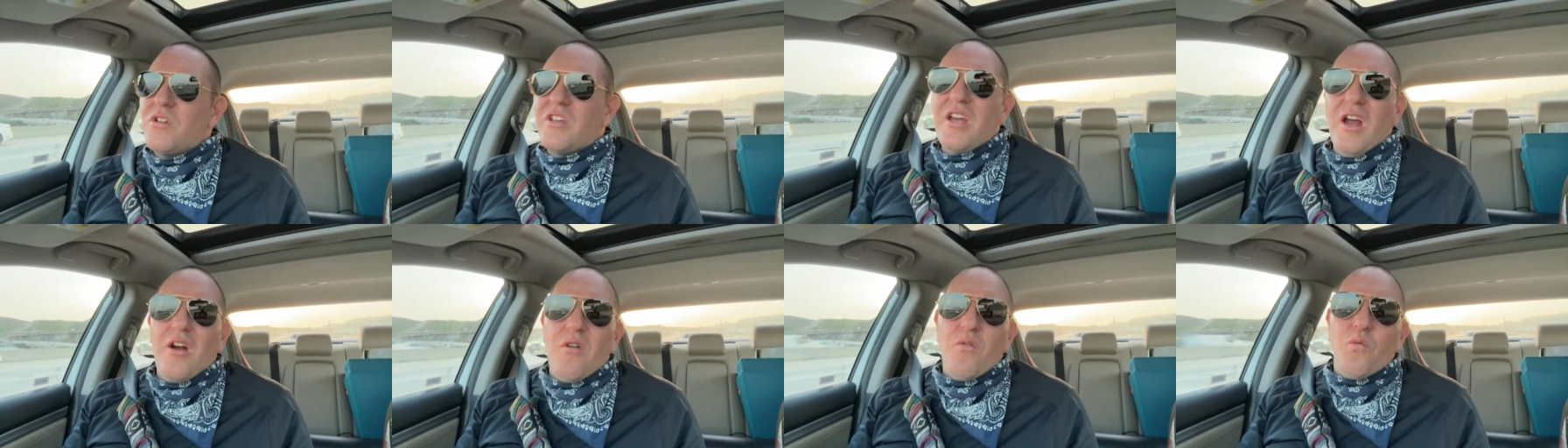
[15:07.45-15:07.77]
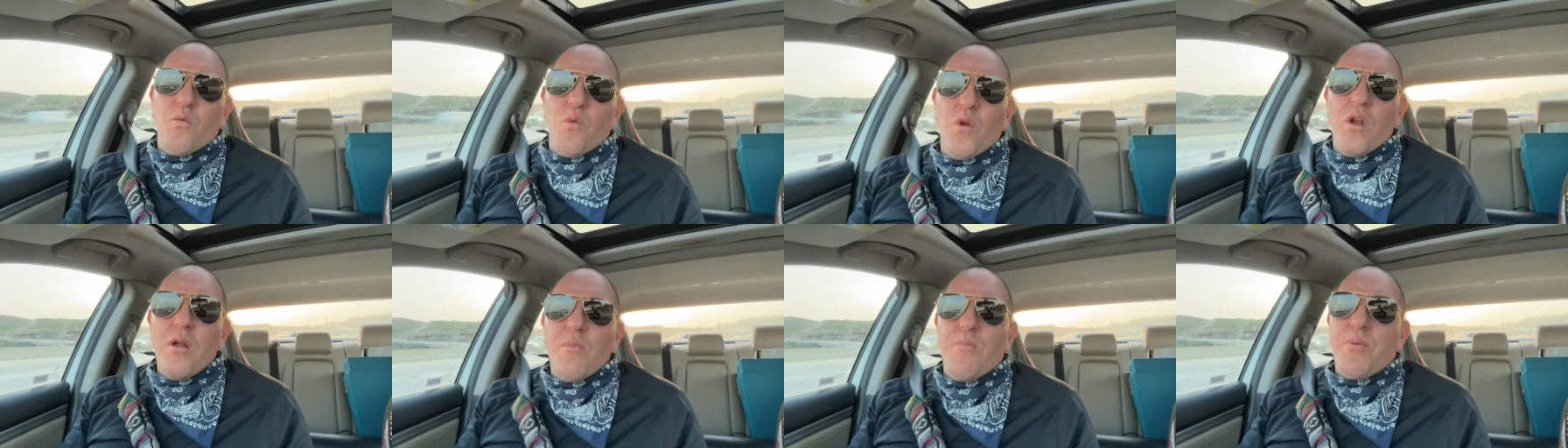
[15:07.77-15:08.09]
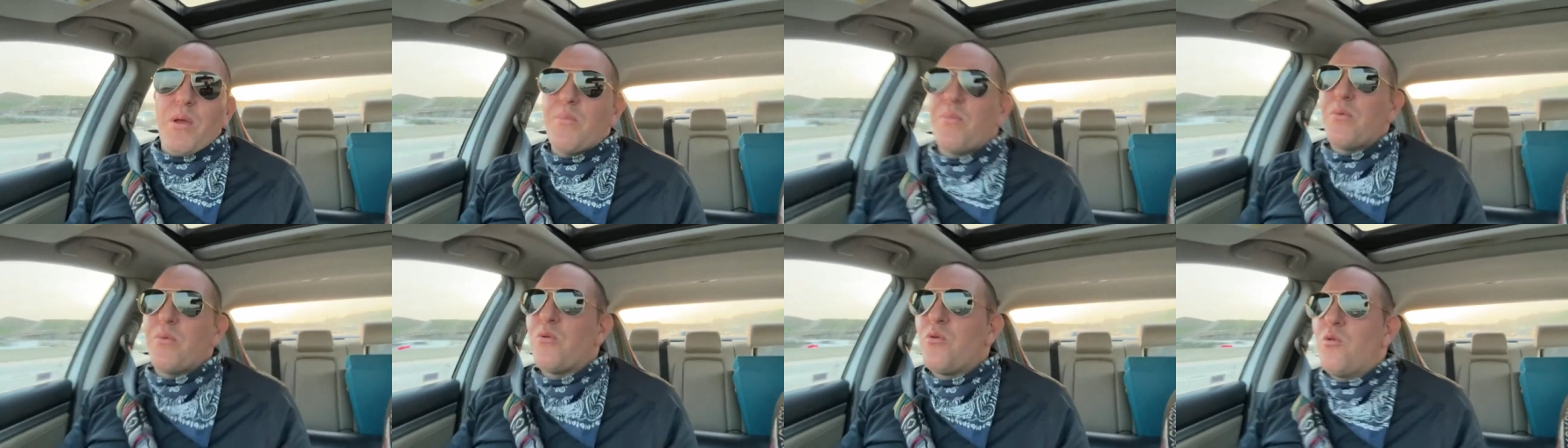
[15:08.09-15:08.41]
get rid of
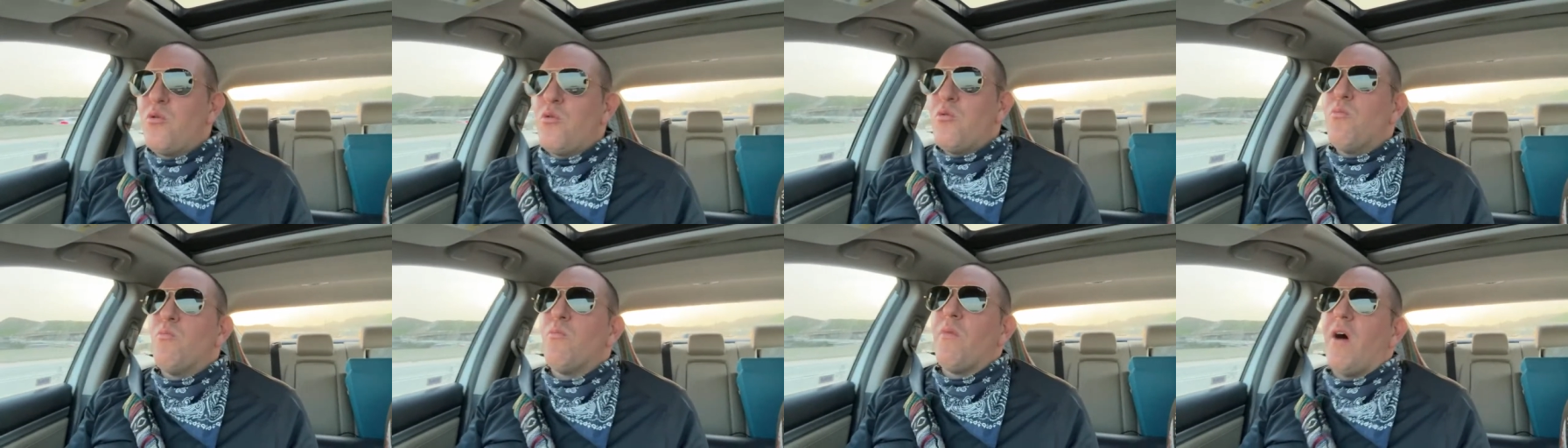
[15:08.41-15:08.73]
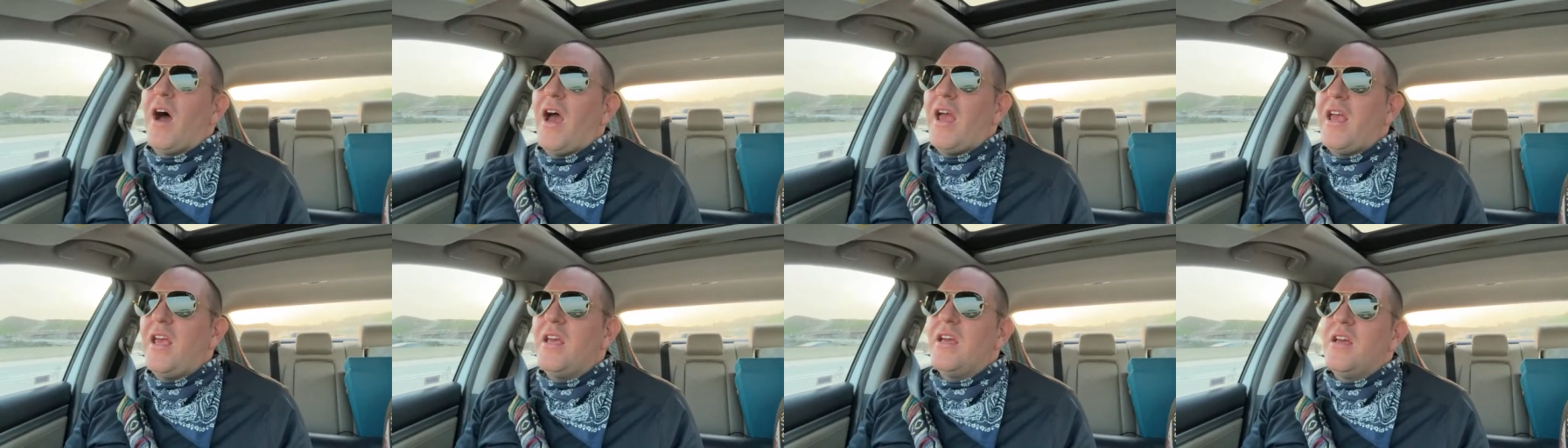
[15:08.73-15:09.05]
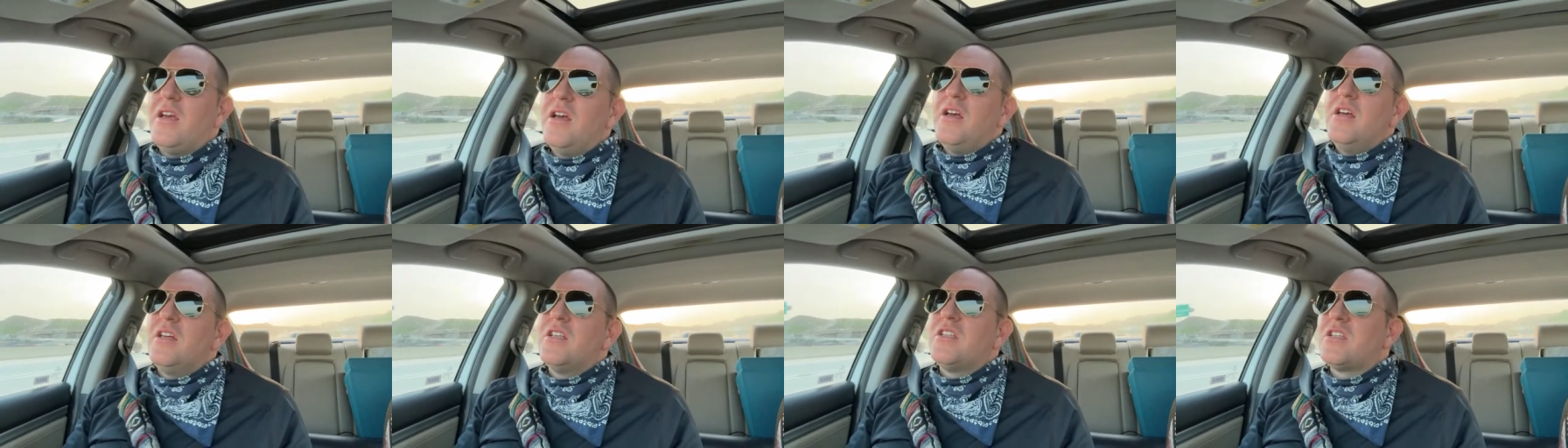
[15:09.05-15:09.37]
people who might
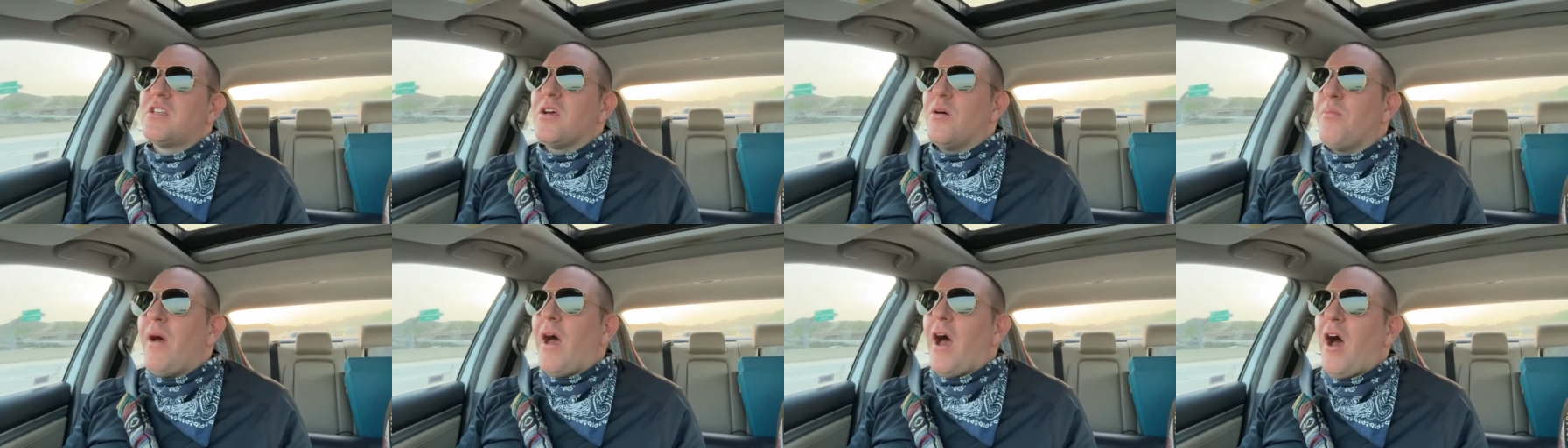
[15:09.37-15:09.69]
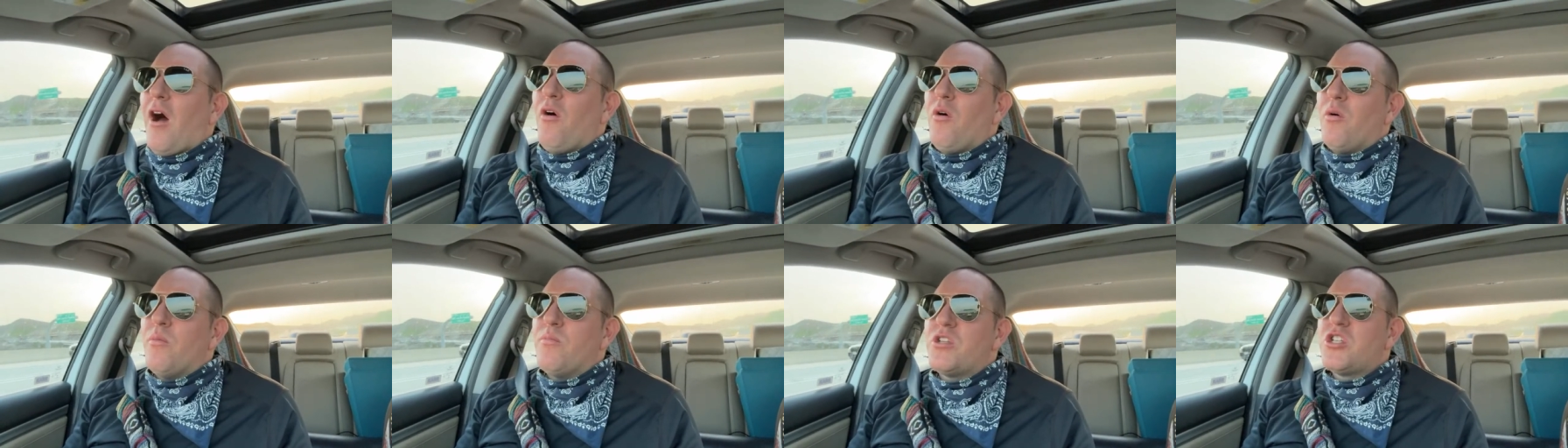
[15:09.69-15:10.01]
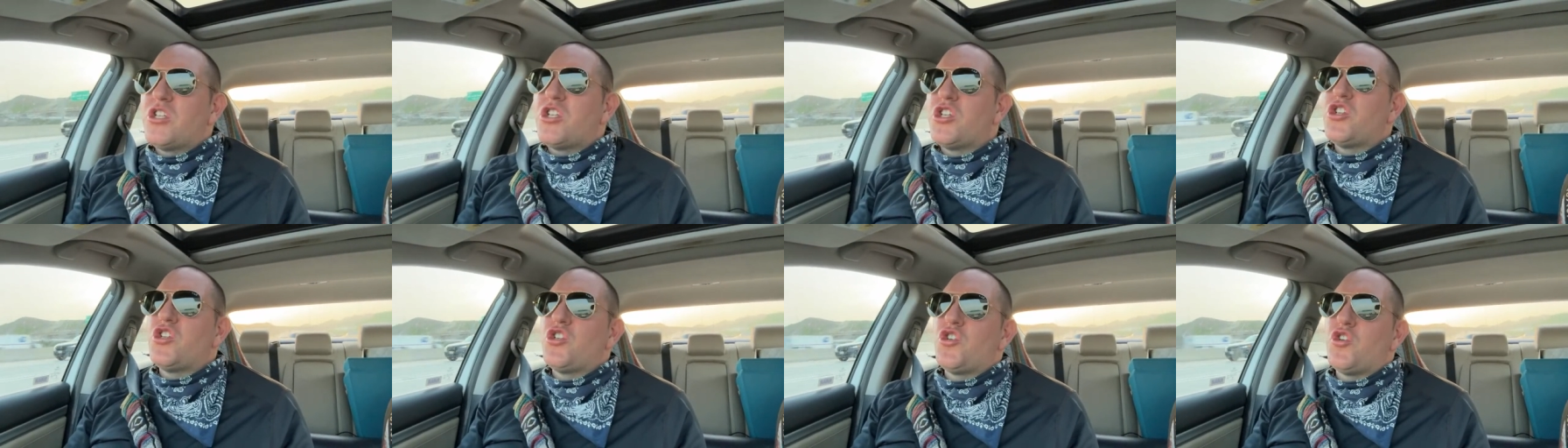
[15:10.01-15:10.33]
somehow
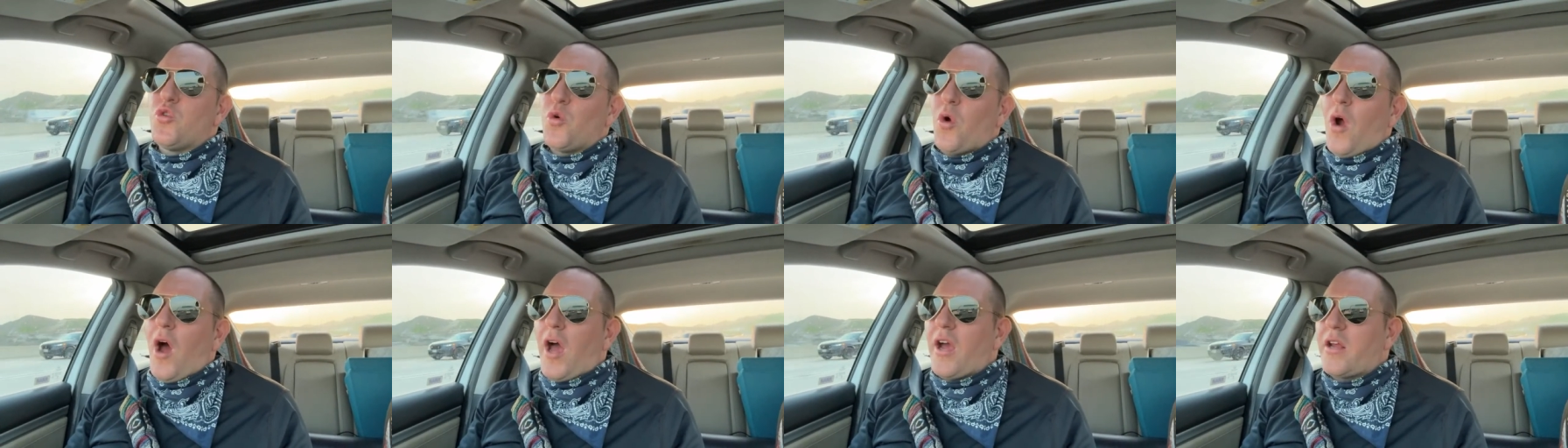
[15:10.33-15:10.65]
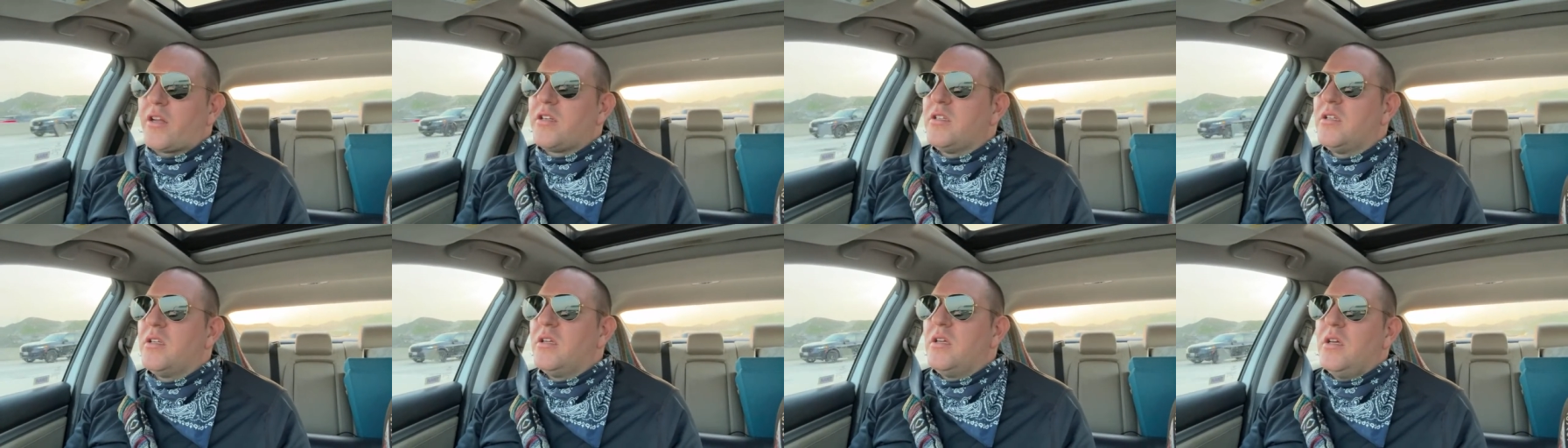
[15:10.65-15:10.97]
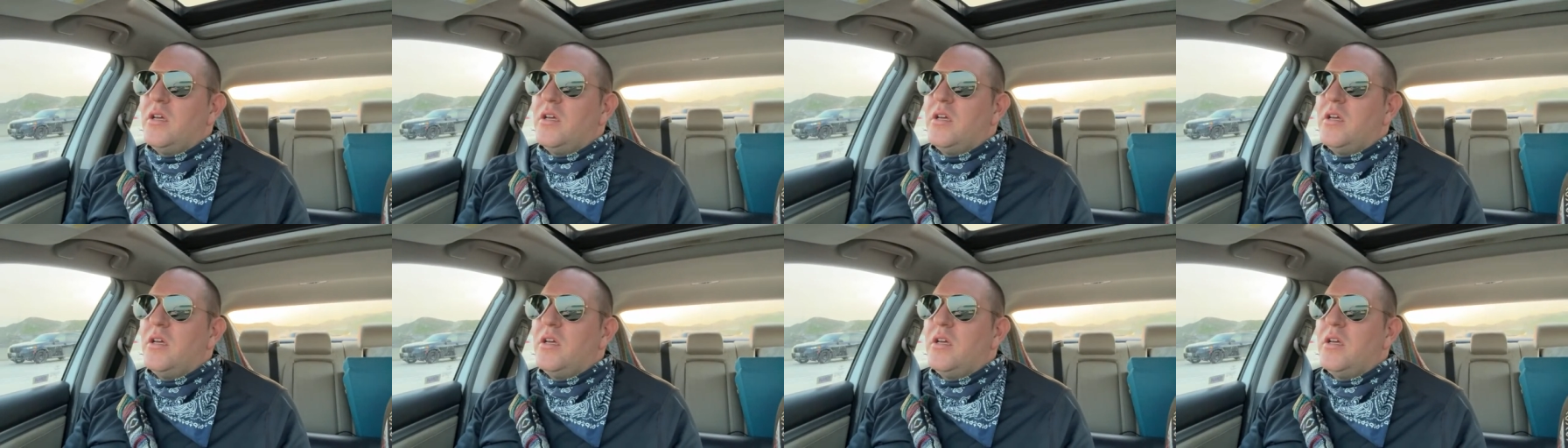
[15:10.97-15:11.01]
obstruct